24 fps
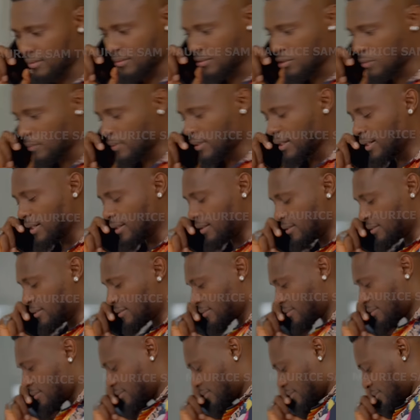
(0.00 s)
Toby, hi.
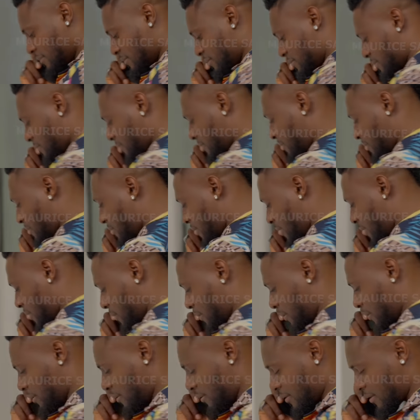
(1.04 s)
How
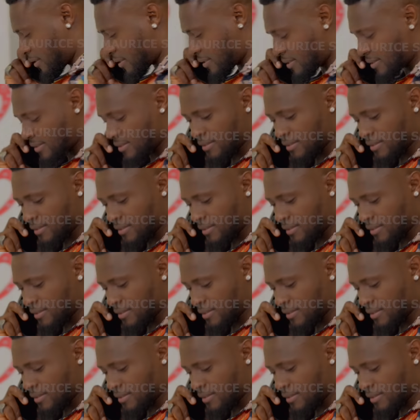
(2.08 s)
are you doing?